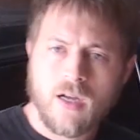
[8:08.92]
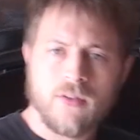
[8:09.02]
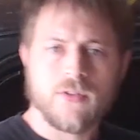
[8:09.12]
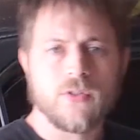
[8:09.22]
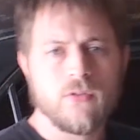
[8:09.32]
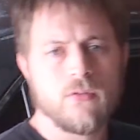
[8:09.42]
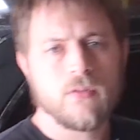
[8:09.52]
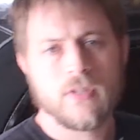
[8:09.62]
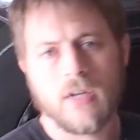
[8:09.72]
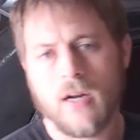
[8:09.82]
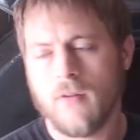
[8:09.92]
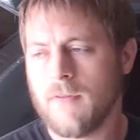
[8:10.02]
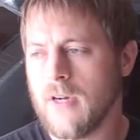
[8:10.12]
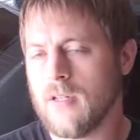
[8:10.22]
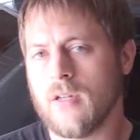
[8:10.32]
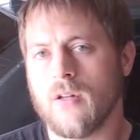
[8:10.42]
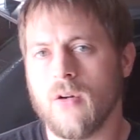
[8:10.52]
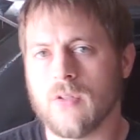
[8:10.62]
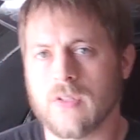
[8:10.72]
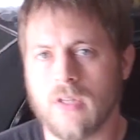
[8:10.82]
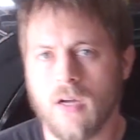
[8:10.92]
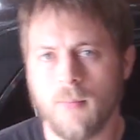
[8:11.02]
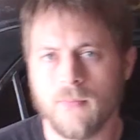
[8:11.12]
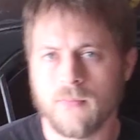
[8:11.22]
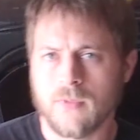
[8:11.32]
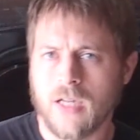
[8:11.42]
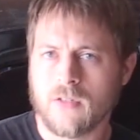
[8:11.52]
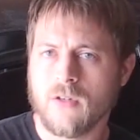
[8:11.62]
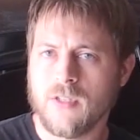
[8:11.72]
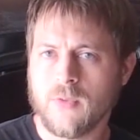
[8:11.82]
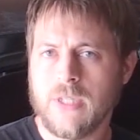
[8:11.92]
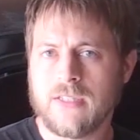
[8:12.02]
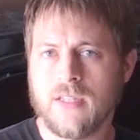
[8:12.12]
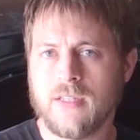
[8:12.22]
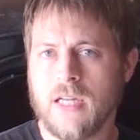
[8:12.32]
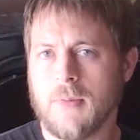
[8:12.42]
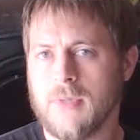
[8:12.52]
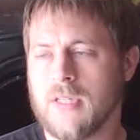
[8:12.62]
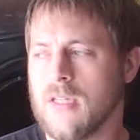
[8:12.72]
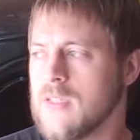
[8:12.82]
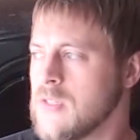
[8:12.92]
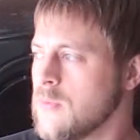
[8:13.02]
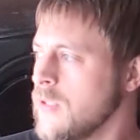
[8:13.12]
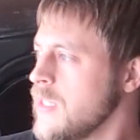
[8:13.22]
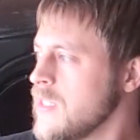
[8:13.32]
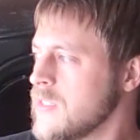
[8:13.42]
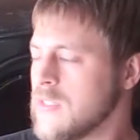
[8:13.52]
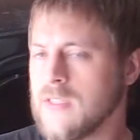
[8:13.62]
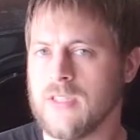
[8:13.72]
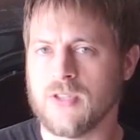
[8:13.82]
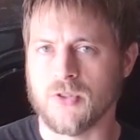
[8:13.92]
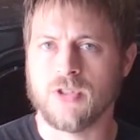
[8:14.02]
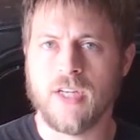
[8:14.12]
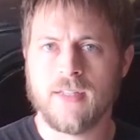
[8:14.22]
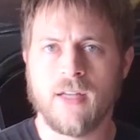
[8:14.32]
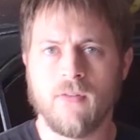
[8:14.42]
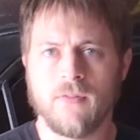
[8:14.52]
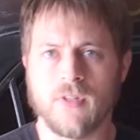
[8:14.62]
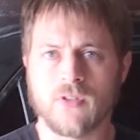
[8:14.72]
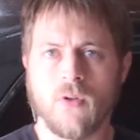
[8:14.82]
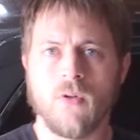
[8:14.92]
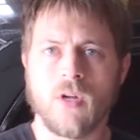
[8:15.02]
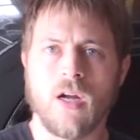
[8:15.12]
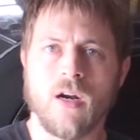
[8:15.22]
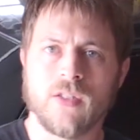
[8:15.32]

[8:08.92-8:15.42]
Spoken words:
on the tune, got it fairly close, not totally tweaked in yet because really this is the initial shakedown for this whole car,